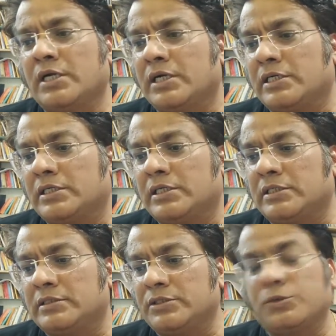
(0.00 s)

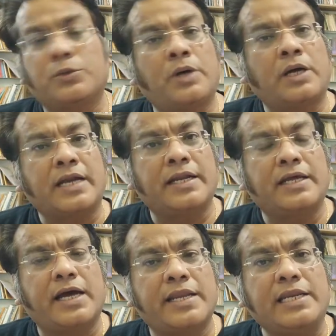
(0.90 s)
attending
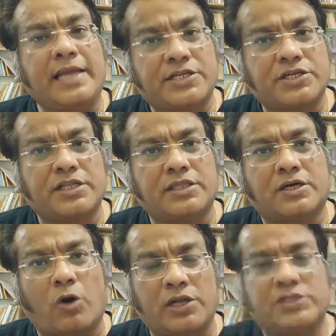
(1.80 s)
any lecture in the
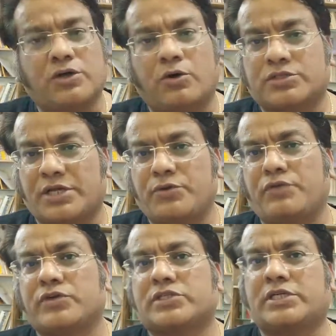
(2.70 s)
college or say
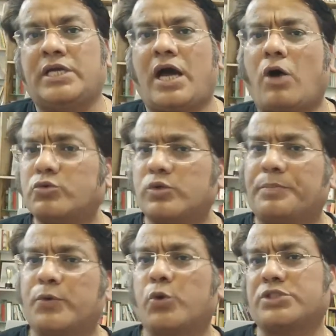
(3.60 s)
university, how to
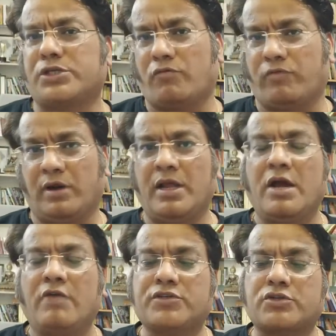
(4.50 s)
approach a novel.
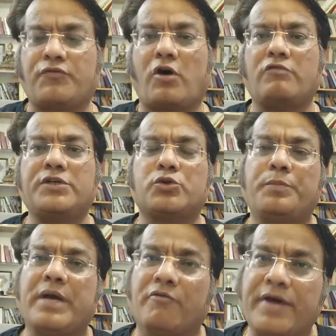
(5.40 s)
First of all, we should
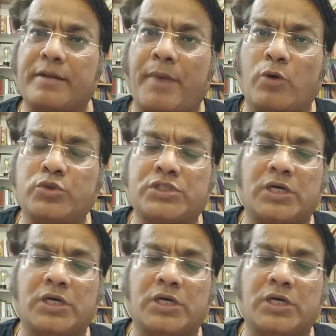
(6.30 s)
be aware about